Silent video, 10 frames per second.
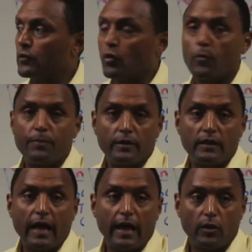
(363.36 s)
an open
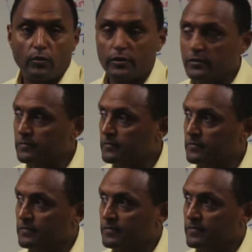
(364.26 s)
dialogue.
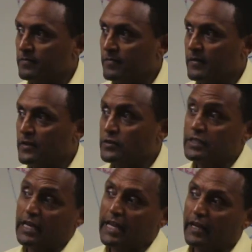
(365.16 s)
So these
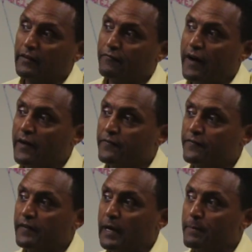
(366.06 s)
are like the
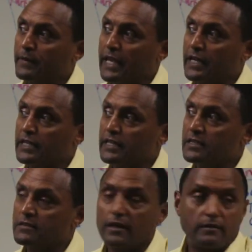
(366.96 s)
5
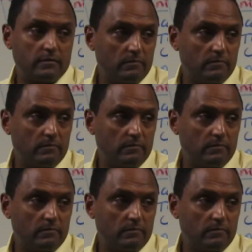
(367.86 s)
techniques that